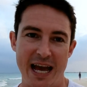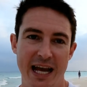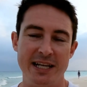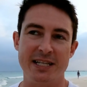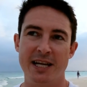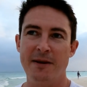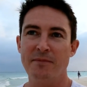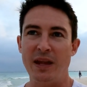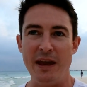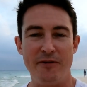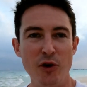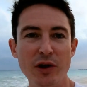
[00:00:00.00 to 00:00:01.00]
And
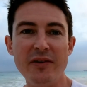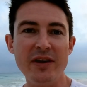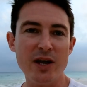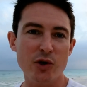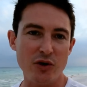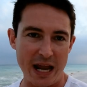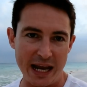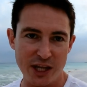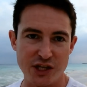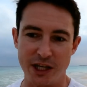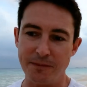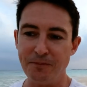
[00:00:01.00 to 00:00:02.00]
if you're giving a good
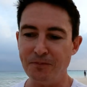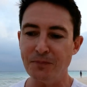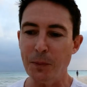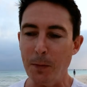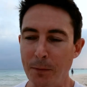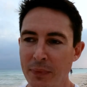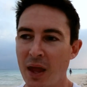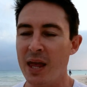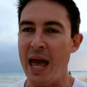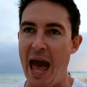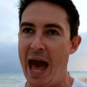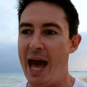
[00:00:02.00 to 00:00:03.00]
energy
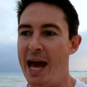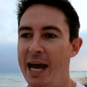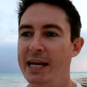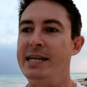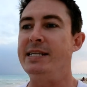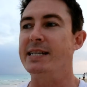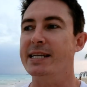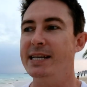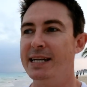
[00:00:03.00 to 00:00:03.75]
and